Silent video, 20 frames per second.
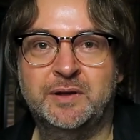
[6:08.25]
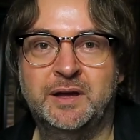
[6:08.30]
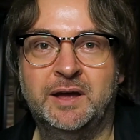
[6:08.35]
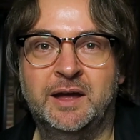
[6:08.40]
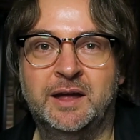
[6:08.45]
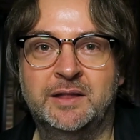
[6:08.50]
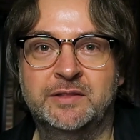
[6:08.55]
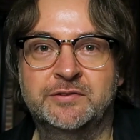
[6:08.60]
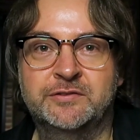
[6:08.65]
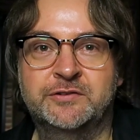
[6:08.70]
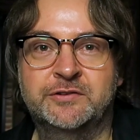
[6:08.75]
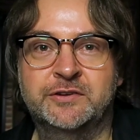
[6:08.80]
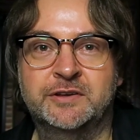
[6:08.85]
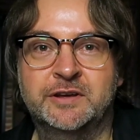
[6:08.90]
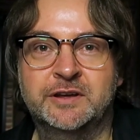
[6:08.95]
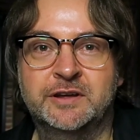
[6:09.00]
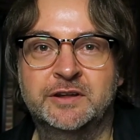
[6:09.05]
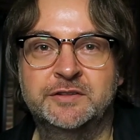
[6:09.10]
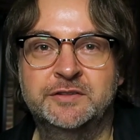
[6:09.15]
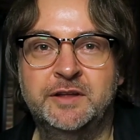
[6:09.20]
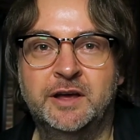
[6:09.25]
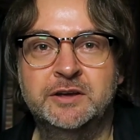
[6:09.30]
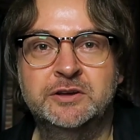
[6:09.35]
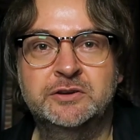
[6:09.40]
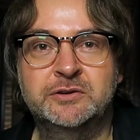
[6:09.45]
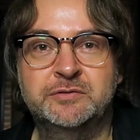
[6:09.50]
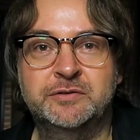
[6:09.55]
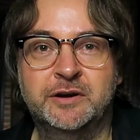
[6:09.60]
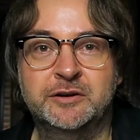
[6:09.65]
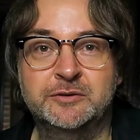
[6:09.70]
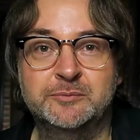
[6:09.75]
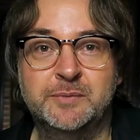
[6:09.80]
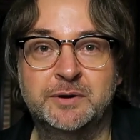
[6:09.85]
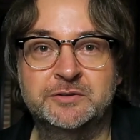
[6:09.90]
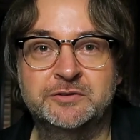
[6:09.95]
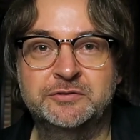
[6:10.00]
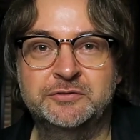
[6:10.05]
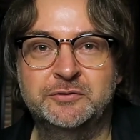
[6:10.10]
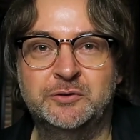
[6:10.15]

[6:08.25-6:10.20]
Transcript: And thank you very much